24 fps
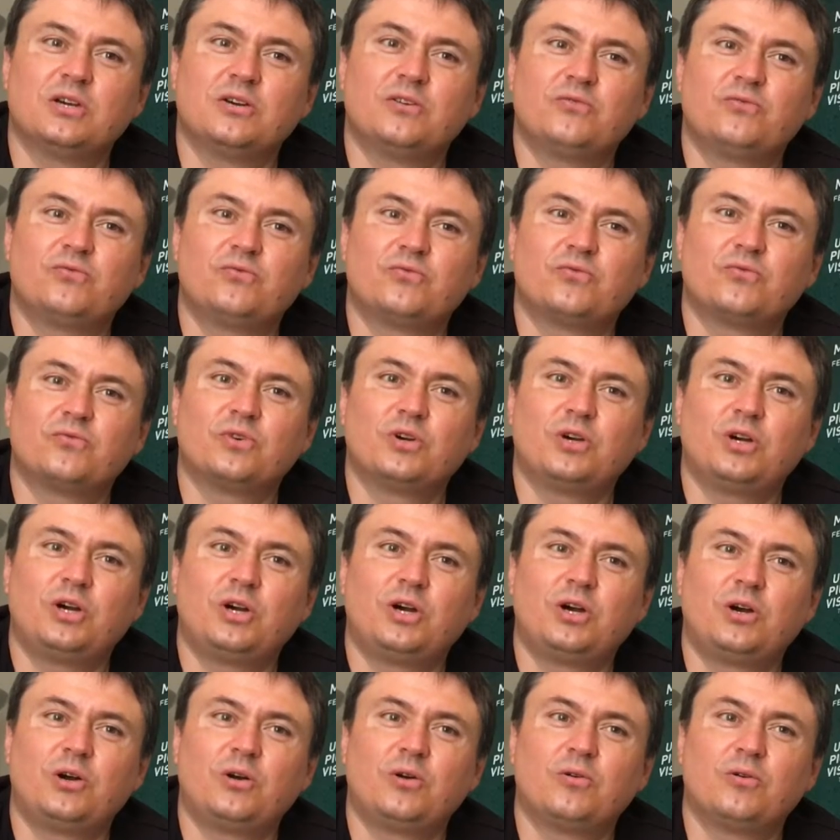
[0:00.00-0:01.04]
of
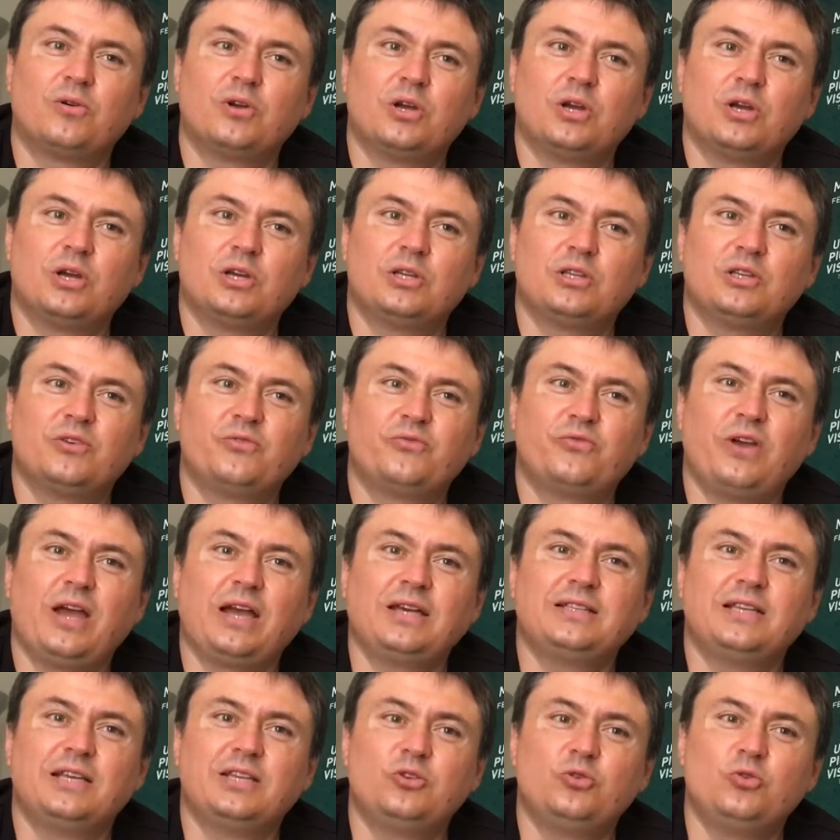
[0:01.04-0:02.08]
the
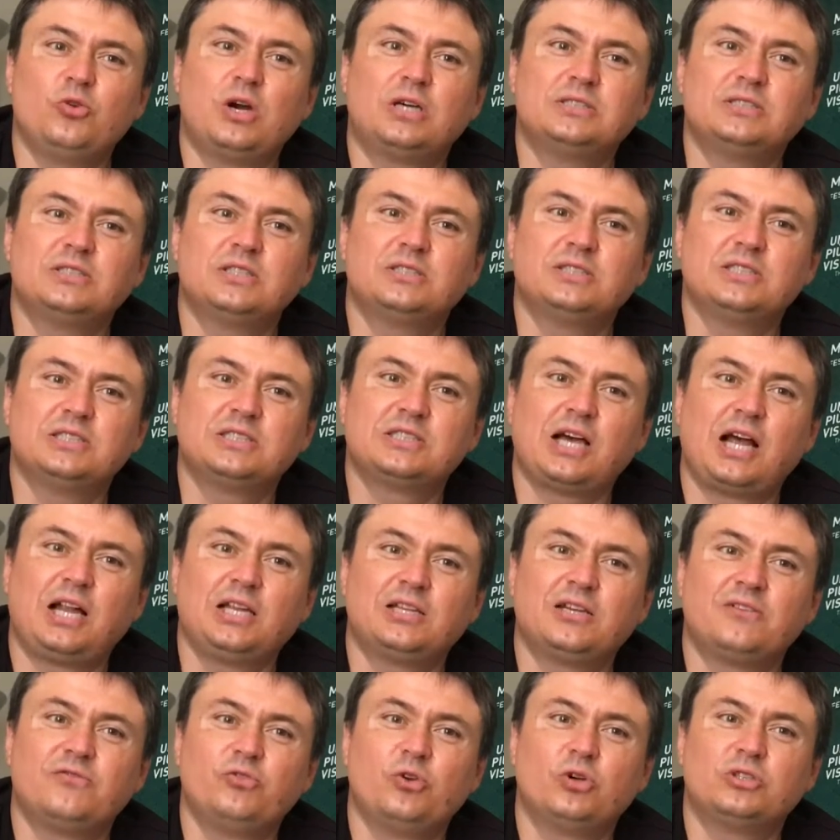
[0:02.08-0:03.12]
fact that you are the
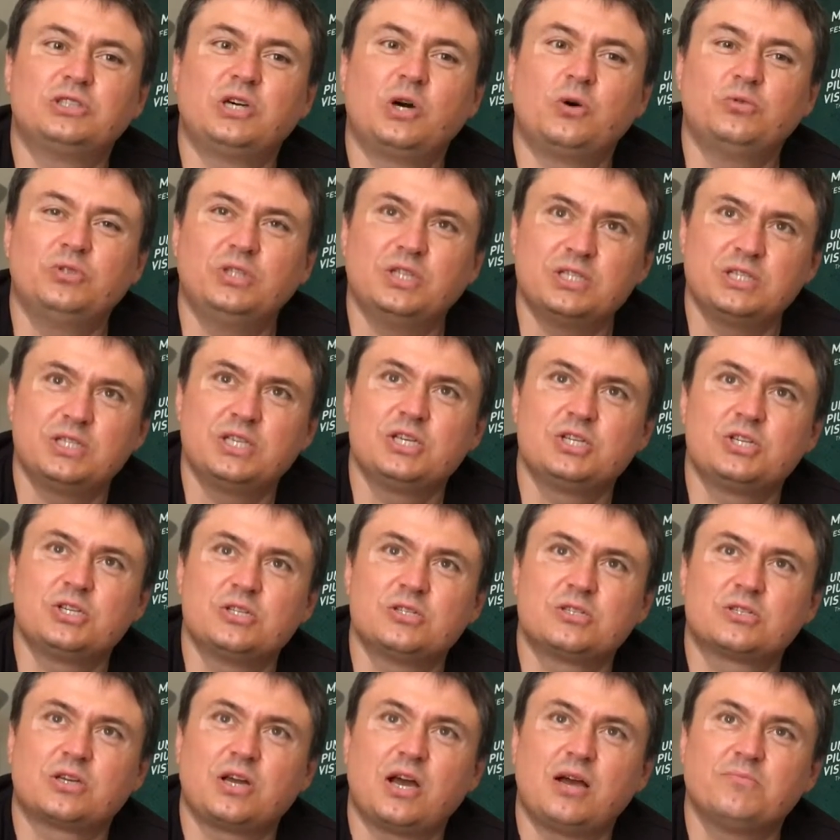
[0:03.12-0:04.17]
result of your own
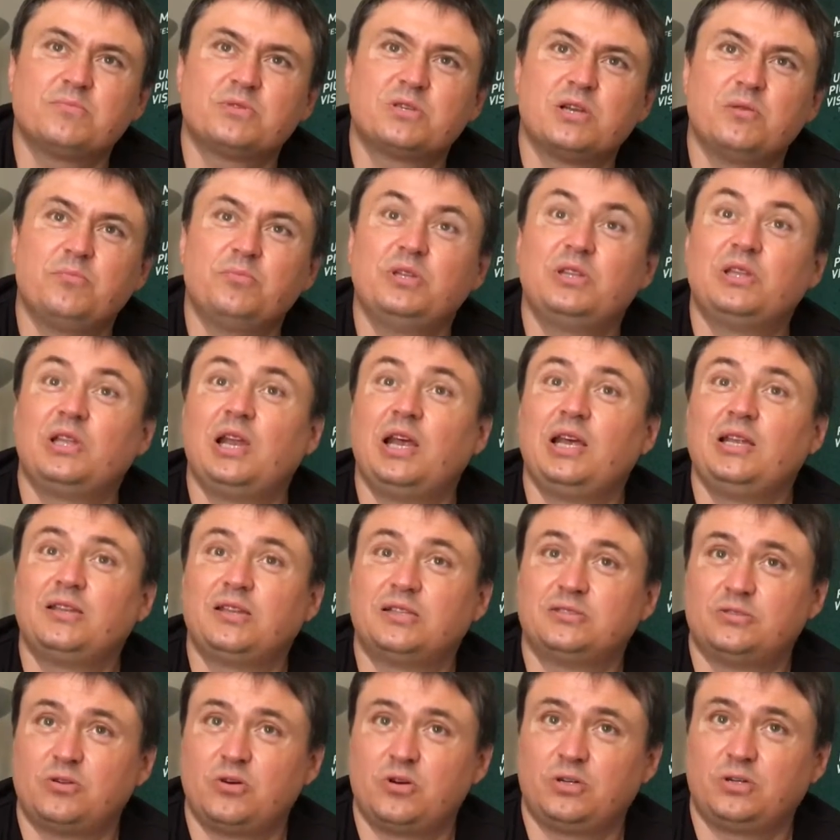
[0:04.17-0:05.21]
decisions comes a bit
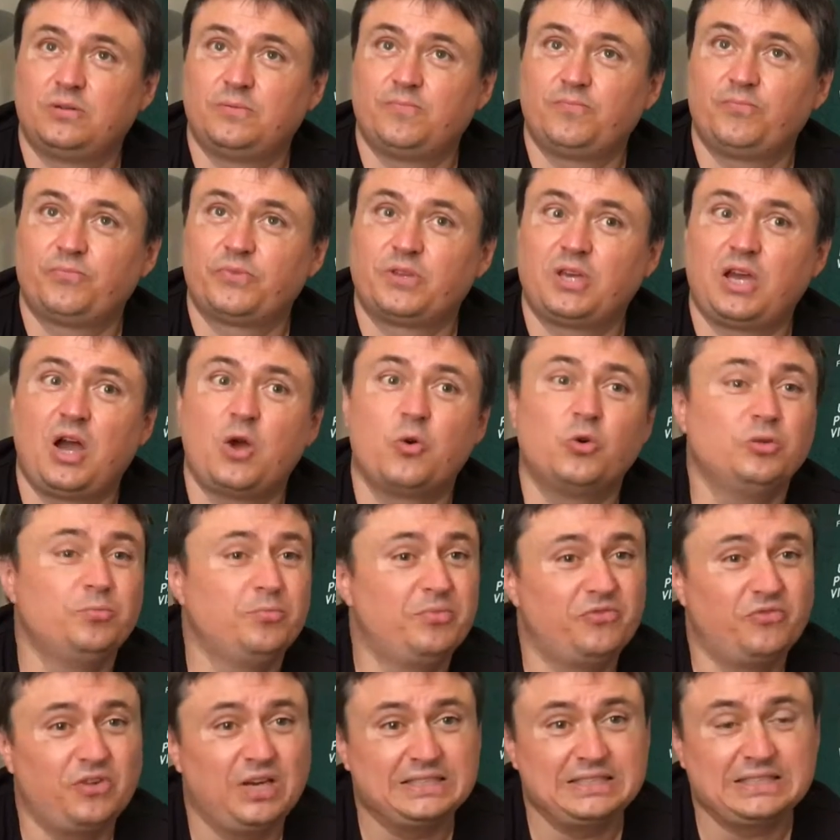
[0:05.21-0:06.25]
later on. I would
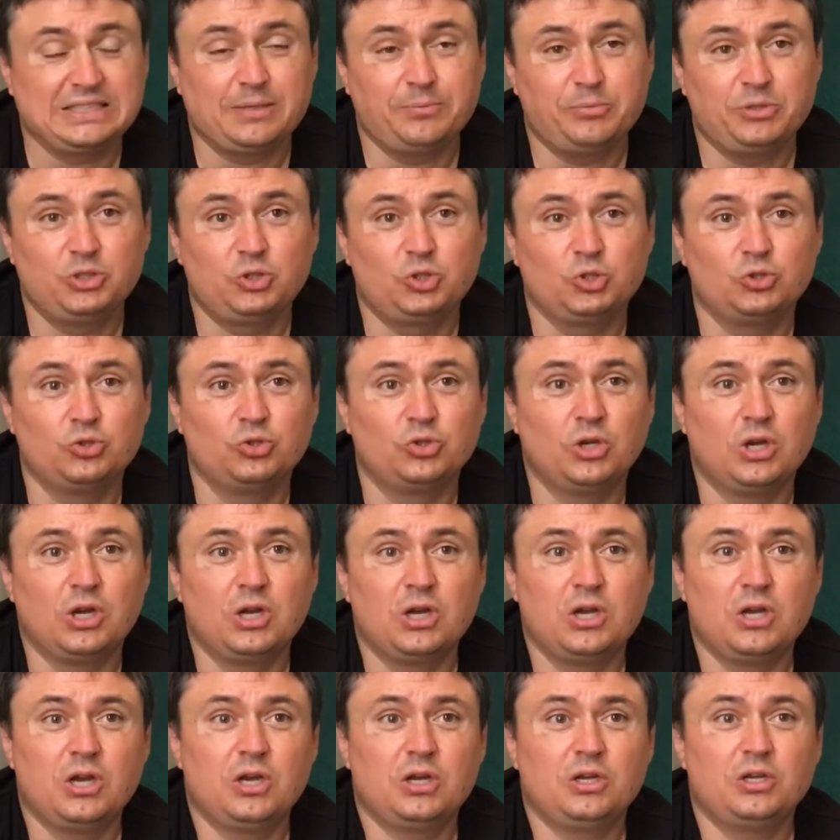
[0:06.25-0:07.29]
be very happy to
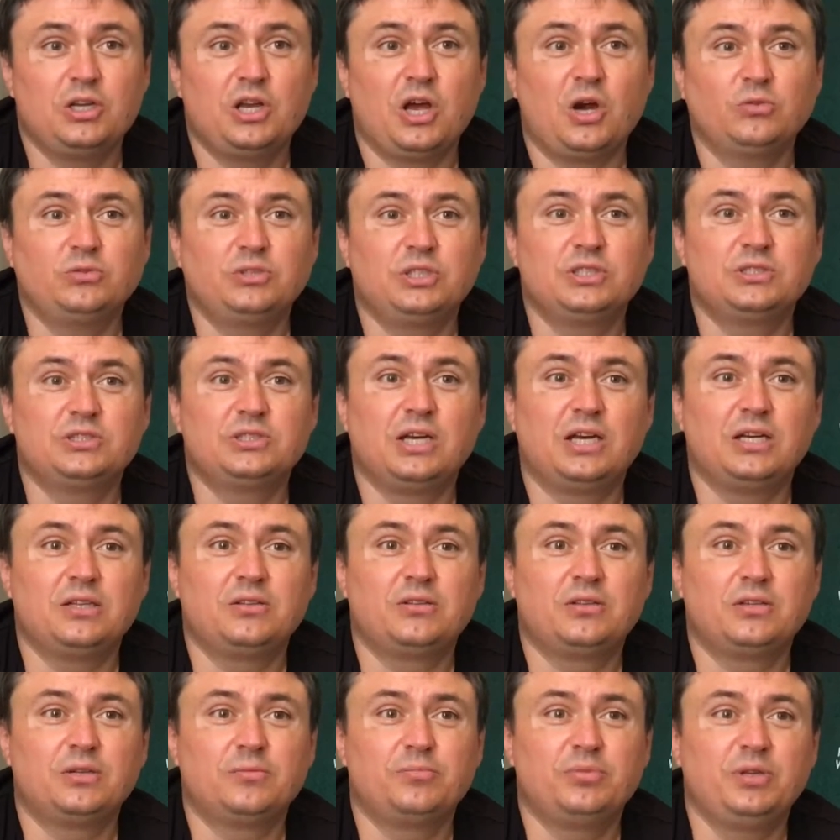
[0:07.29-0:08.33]
notice that
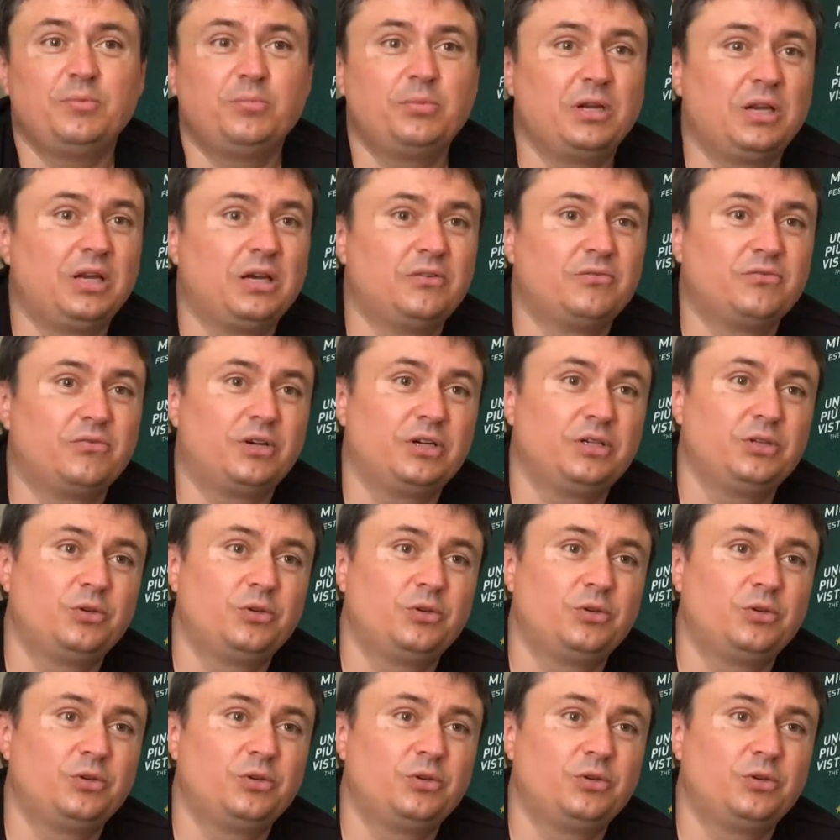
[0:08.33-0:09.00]
people of,